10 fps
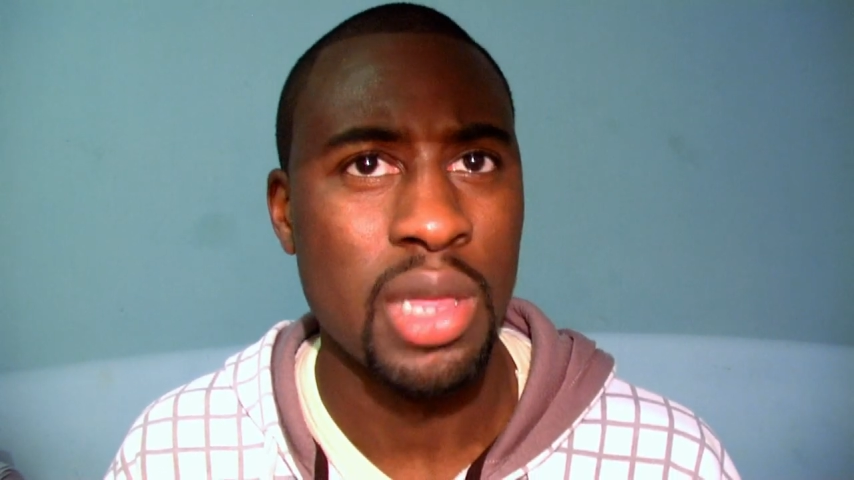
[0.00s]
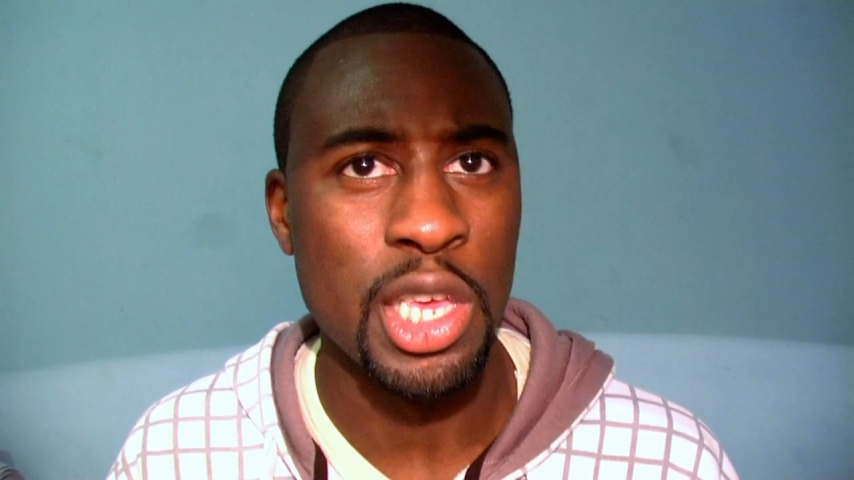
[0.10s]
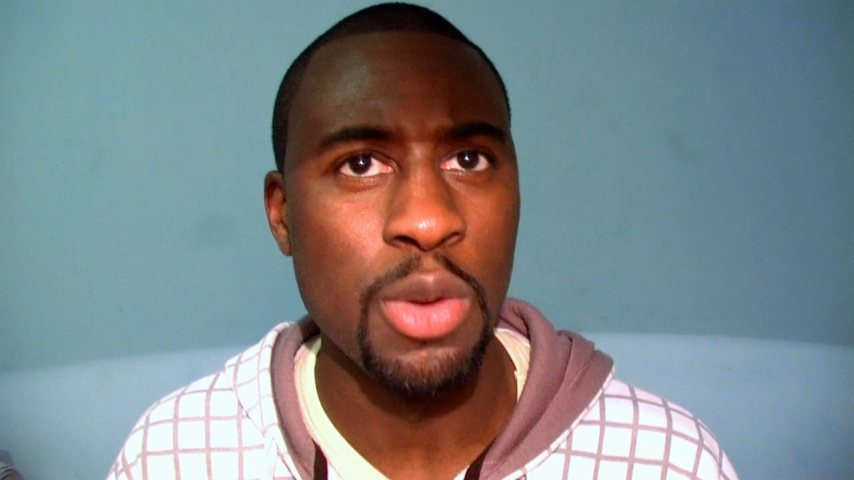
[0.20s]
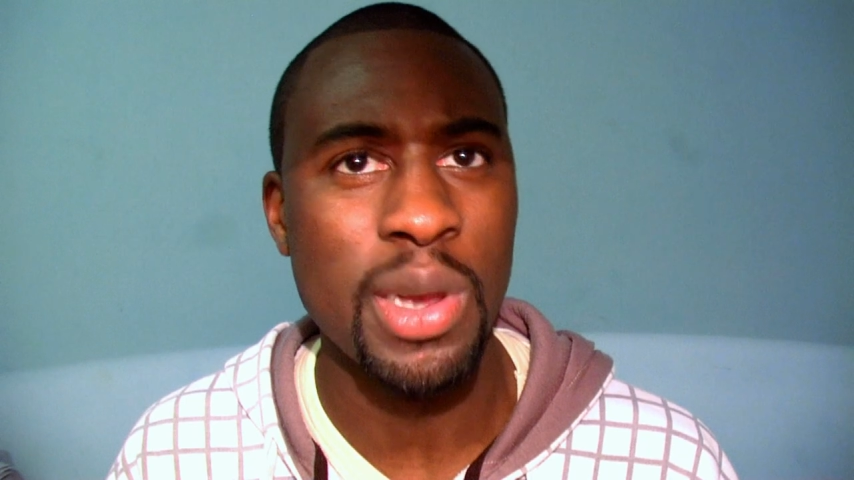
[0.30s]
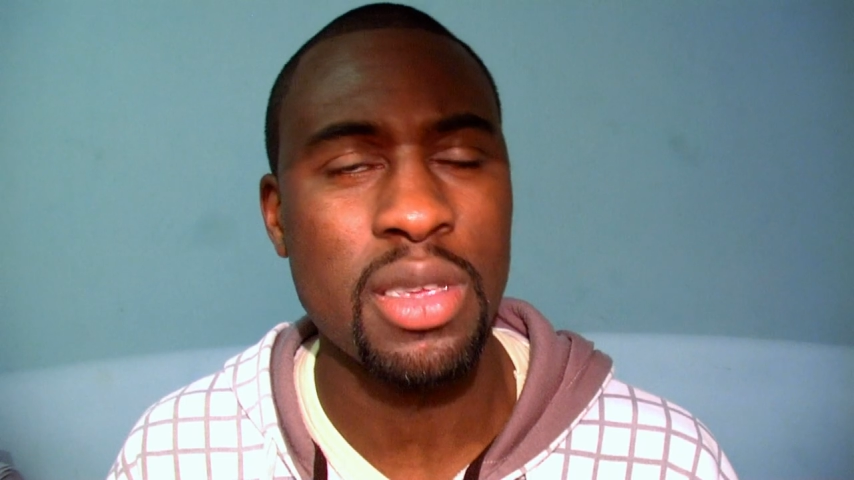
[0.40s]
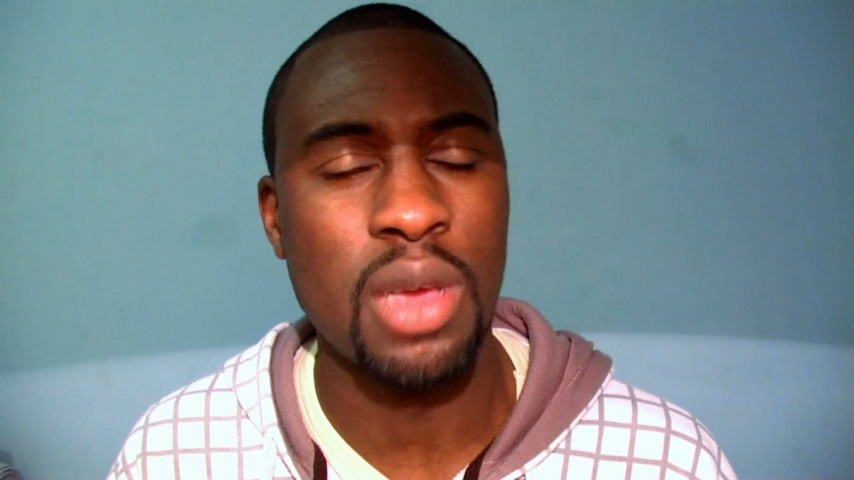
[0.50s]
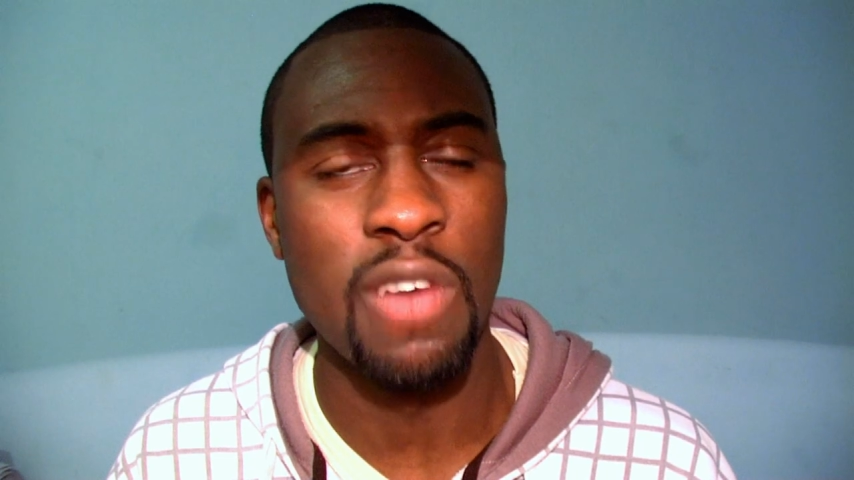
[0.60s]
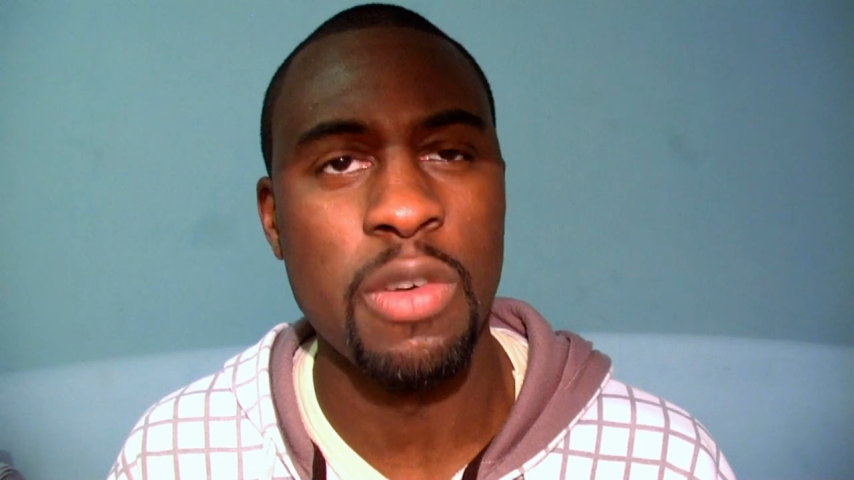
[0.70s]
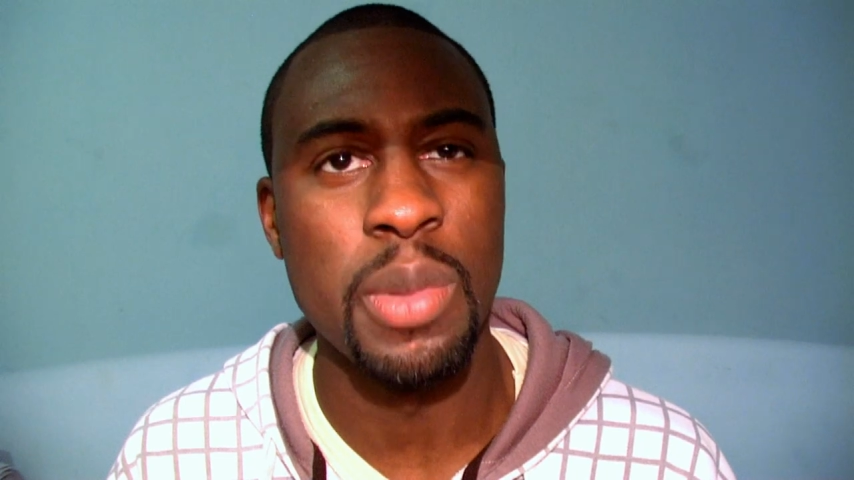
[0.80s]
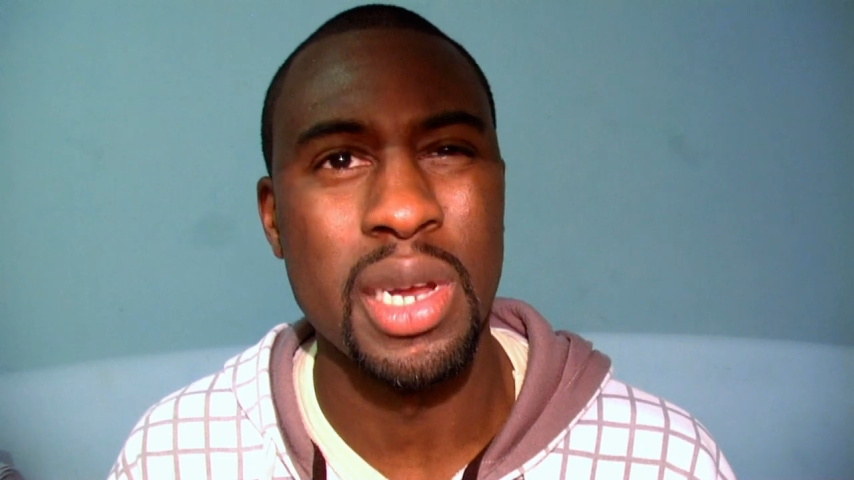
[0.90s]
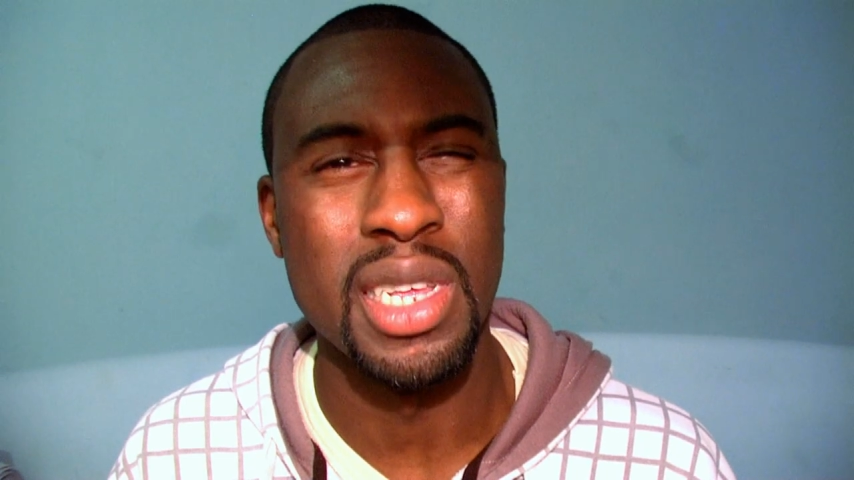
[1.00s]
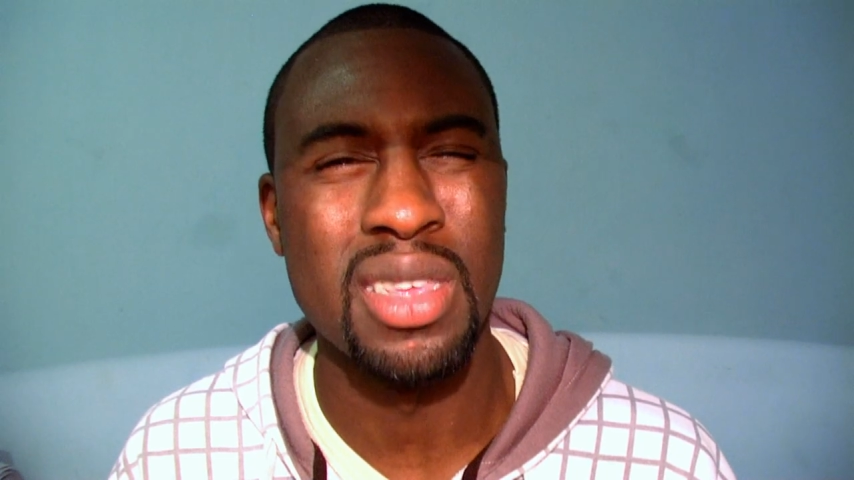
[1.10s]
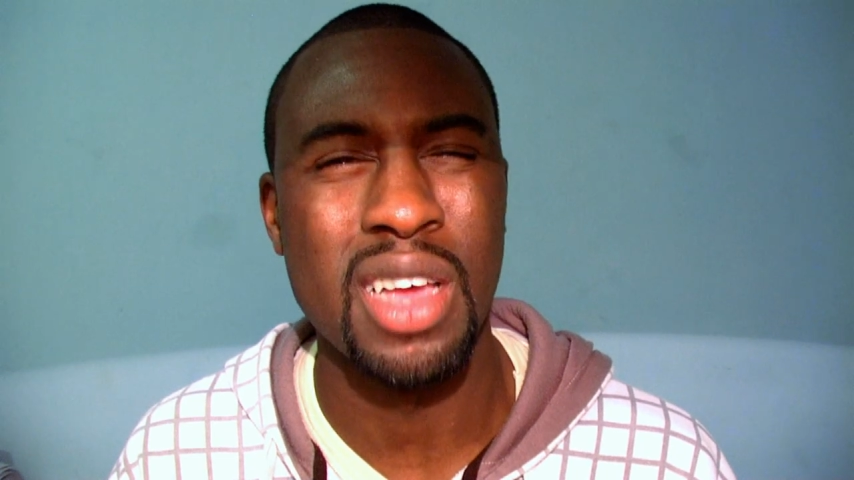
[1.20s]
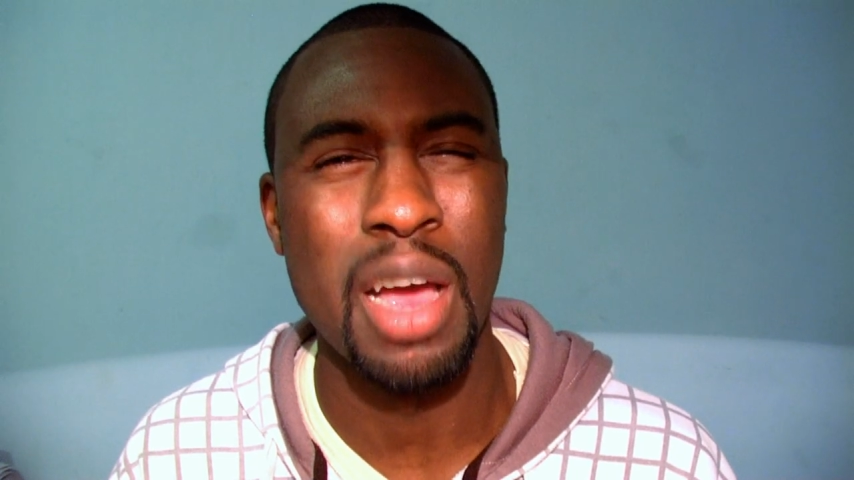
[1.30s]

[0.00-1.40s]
the US government needs to